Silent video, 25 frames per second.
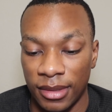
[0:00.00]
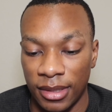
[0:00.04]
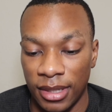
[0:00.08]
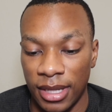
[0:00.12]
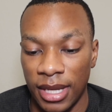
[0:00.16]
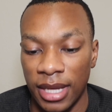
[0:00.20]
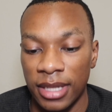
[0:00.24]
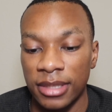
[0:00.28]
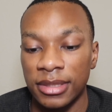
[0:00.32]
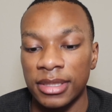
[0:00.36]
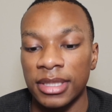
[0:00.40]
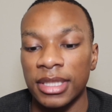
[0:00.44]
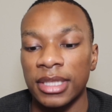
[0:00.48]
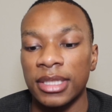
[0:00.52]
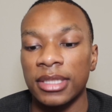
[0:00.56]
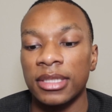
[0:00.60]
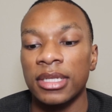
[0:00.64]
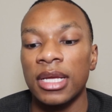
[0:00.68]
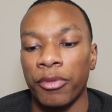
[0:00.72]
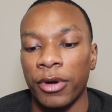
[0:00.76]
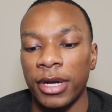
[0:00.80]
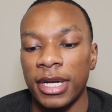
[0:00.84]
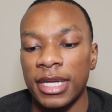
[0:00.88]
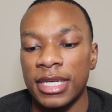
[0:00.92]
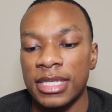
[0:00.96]
And did.
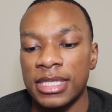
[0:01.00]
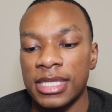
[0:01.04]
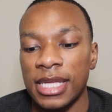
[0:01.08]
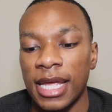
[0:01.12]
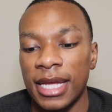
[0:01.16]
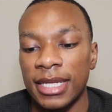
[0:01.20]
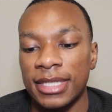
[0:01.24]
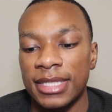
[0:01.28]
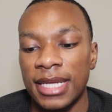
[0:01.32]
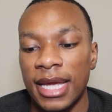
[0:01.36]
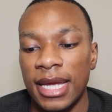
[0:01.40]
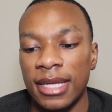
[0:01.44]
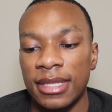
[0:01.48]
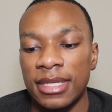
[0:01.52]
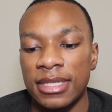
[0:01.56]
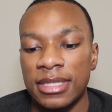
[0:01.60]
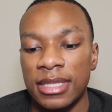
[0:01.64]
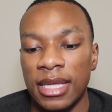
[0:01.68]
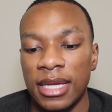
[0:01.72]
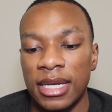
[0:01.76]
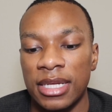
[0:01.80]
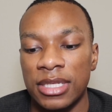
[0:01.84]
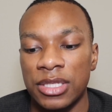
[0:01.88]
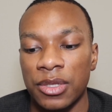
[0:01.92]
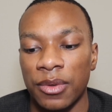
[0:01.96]
Britt is like, dang, these
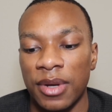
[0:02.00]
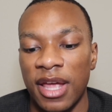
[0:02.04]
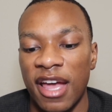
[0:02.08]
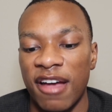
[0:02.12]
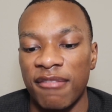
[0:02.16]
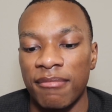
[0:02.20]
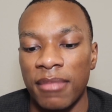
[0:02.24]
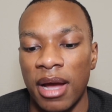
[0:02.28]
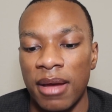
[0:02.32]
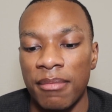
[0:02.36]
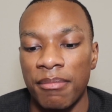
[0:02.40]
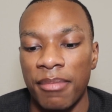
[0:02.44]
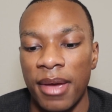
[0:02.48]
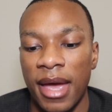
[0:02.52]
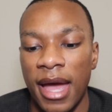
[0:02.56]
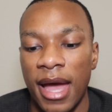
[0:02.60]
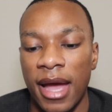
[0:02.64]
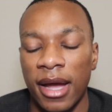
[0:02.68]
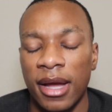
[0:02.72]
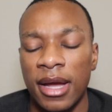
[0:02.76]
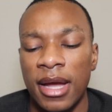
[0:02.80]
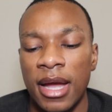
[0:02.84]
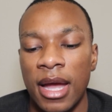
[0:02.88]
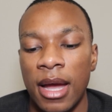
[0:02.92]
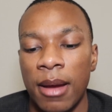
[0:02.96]
ladies don't have my
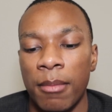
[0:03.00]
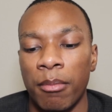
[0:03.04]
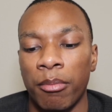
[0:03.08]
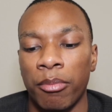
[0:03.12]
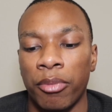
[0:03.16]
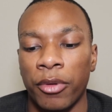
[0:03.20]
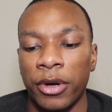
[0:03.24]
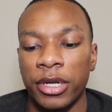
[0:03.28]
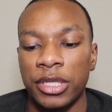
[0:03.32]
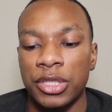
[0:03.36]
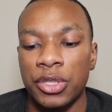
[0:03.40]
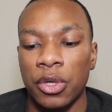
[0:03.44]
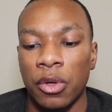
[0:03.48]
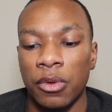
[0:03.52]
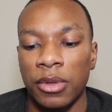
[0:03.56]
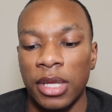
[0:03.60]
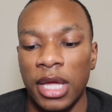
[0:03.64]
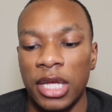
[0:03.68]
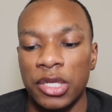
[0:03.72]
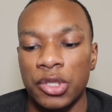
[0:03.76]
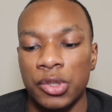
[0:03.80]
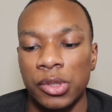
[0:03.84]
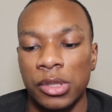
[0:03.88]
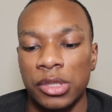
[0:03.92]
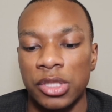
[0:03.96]
back. Britt told
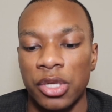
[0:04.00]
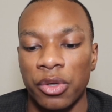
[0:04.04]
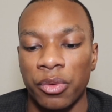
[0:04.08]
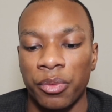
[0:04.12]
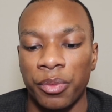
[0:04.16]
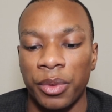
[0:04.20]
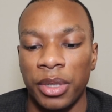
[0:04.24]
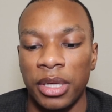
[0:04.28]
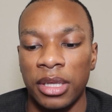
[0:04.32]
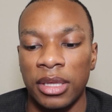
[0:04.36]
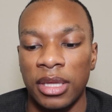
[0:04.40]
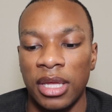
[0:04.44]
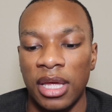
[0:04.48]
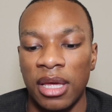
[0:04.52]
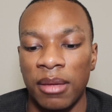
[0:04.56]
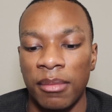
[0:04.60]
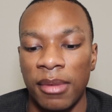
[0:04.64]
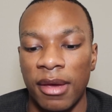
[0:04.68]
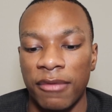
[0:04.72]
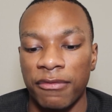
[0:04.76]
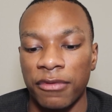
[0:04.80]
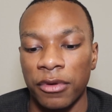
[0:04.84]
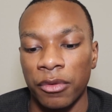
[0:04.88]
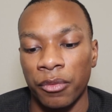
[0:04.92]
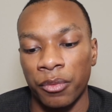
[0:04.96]
Angela to read the
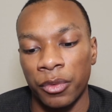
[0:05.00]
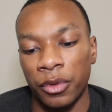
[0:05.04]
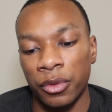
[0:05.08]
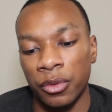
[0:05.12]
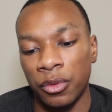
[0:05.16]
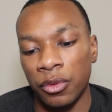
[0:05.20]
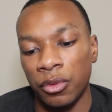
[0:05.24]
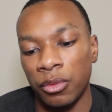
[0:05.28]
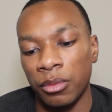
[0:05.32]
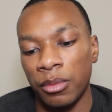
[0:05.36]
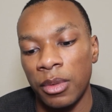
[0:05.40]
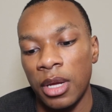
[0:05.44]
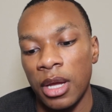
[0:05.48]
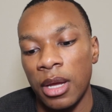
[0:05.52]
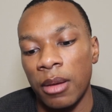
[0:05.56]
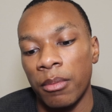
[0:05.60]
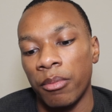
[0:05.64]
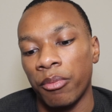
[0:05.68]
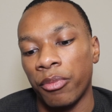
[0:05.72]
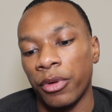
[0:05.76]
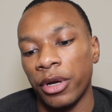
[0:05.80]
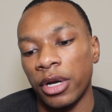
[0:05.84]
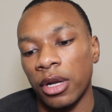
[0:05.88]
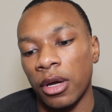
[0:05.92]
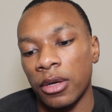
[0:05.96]
MFing room.
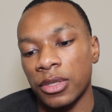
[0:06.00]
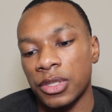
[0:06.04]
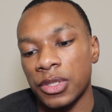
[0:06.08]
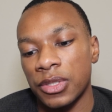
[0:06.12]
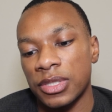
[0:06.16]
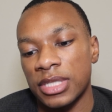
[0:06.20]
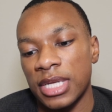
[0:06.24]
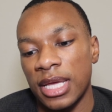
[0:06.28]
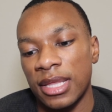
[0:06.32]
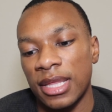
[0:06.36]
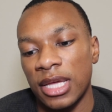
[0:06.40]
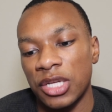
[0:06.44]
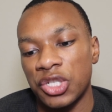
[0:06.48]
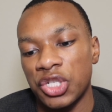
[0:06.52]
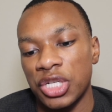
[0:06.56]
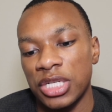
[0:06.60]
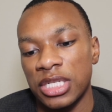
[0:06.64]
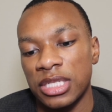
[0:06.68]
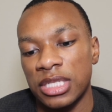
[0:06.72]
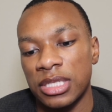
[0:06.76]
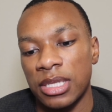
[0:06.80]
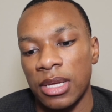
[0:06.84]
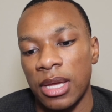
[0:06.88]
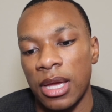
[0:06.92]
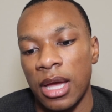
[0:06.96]
Britt also said that
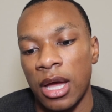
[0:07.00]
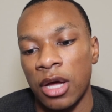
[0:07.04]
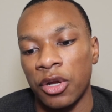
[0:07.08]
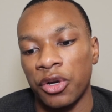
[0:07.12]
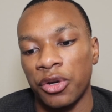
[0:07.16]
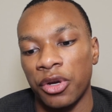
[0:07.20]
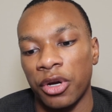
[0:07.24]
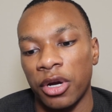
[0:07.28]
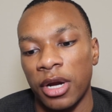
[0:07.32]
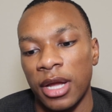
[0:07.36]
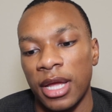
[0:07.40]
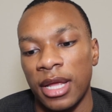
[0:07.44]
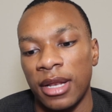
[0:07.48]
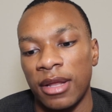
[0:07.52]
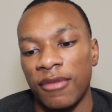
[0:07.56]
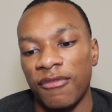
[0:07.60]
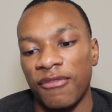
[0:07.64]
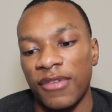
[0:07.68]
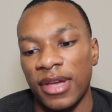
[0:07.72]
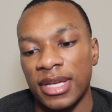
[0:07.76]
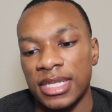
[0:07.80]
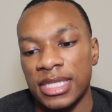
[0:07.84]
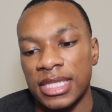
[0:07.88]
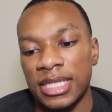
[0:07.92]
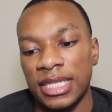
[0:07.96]
she's under an
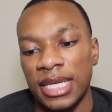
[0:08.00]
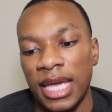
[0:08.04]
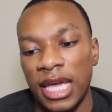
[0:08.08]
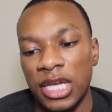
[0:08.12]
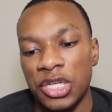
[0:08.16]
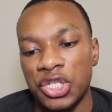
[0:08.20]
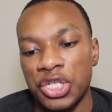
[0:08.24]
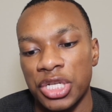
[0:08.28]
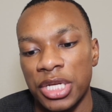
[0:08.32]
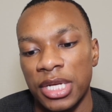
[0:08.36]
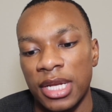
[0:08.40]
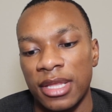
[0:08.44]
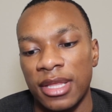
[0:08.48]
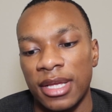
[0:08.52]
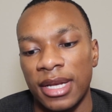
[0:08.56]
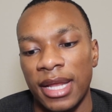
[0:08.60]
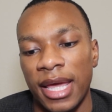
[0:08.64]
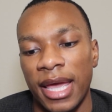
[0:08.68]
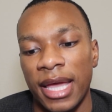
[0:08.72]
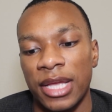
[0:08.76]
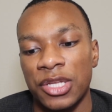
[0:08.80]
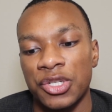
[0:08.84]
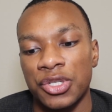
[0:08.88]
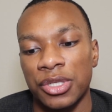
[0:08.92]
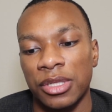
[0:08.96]
investigation, and then
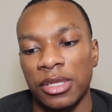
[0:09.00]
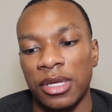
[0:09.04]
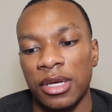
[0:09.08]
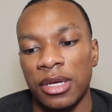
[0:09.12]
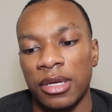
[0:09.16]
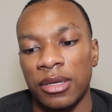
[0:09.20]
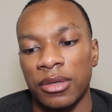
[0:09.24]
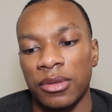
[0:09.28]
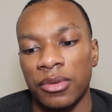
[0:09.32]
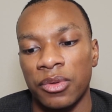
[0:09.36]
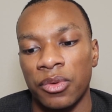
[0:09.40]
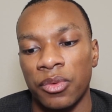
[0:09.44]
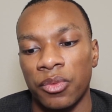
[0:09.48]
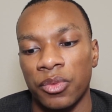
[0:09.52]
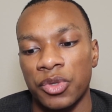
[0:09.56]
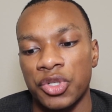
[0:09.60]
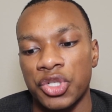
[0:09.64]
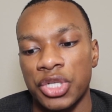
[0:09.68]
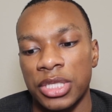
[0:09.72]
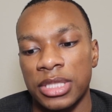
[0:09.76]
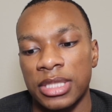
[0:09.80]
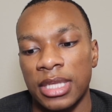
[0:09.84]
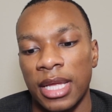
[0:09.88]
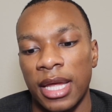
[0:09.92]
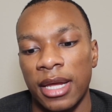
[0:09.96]
Angela was
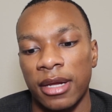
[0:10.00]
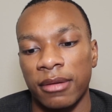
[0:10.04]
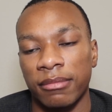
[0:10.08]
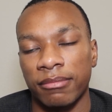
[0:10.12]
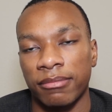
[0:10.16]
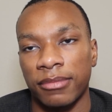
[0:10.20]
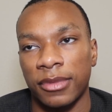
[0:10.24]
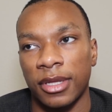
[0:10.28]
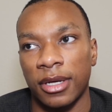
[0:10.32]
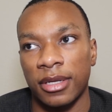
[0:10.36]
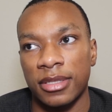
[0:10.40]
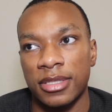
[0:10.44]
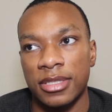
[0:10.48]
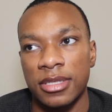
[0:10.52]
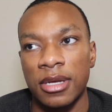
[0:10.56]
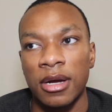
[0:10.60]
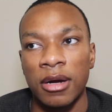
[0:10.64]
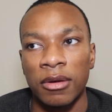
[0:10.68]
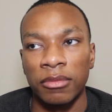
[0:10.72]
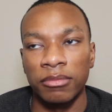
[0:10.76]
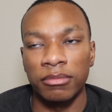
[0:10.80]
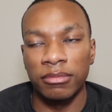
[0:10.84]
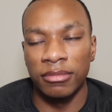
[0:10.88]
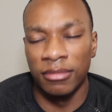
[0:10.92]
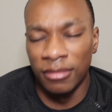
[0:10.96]
just like, thought
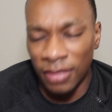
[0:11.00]
so.